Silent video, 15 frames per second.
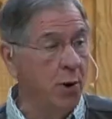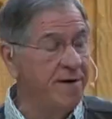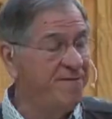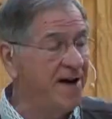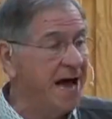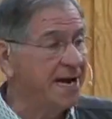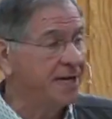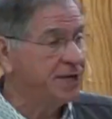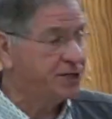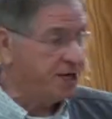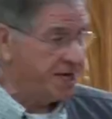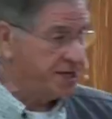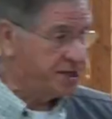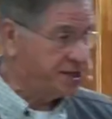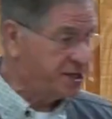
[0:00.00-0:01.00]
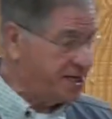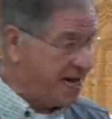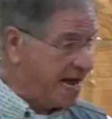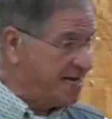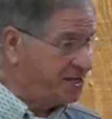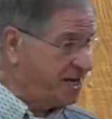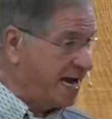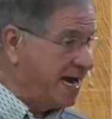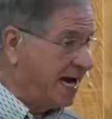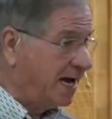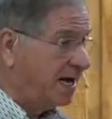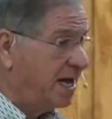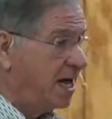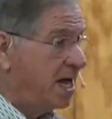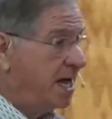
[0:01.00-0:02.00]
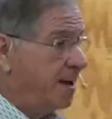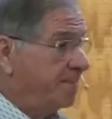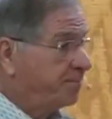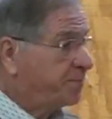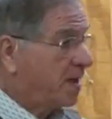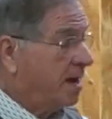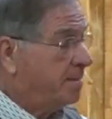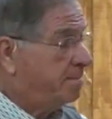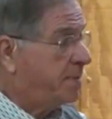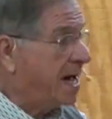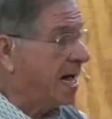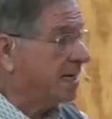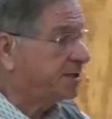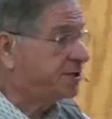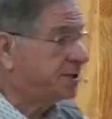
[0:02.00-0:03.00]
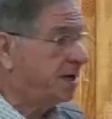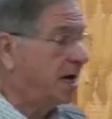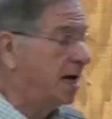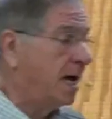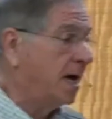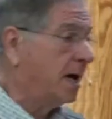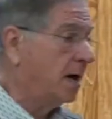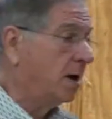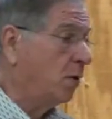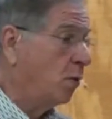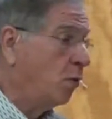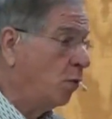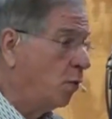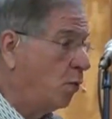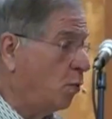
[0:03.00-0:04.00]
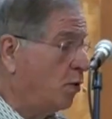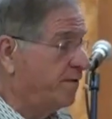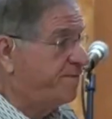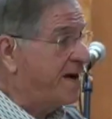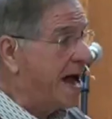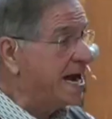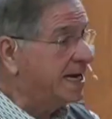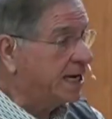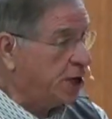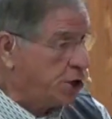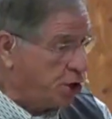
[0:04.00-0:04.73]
are we finding Jesus in Isaiah, but uh, we're finding